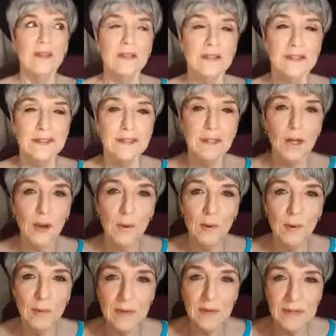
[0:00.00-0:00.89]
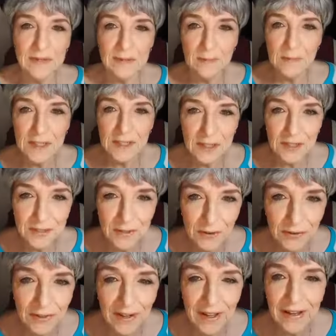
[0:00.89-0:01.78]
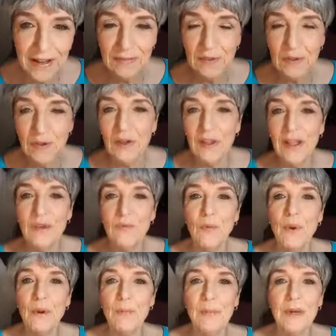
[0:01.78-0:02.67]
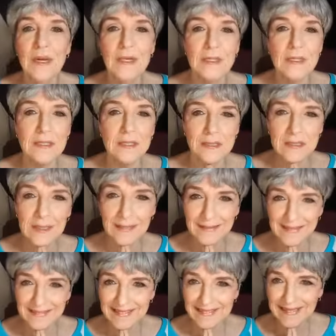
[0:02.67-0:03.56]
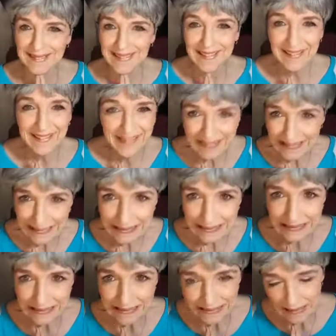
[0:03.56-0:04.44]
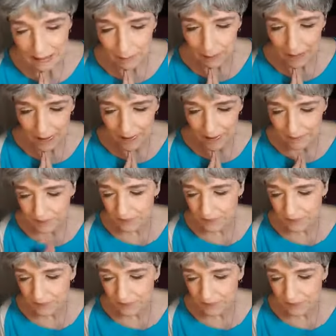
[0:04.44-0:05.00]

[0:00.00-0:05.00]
It's terrible, but it's much easier not if you only have one patient. I'm bad.